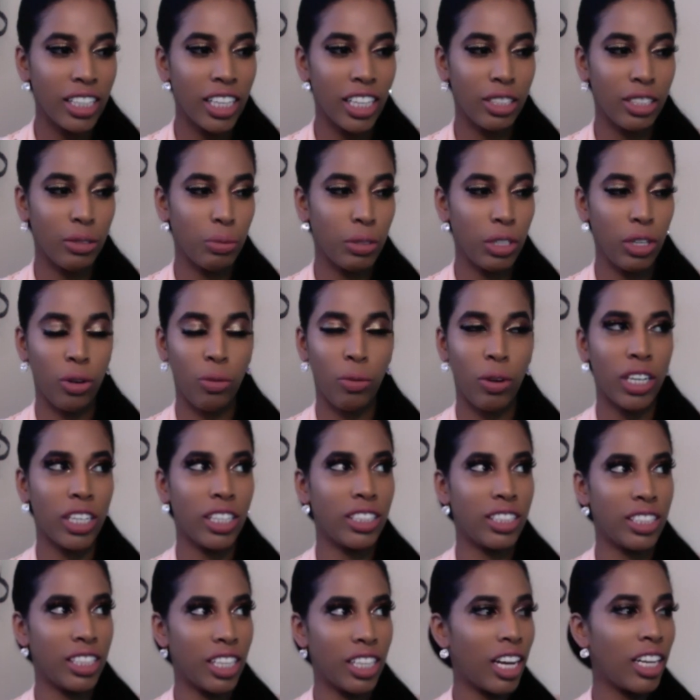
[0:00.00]
Like, you don't want to
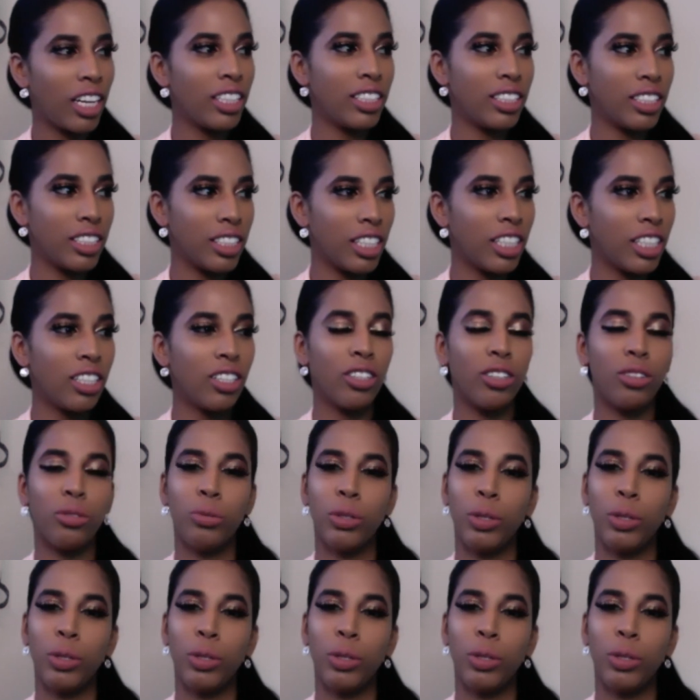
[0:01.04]
die single.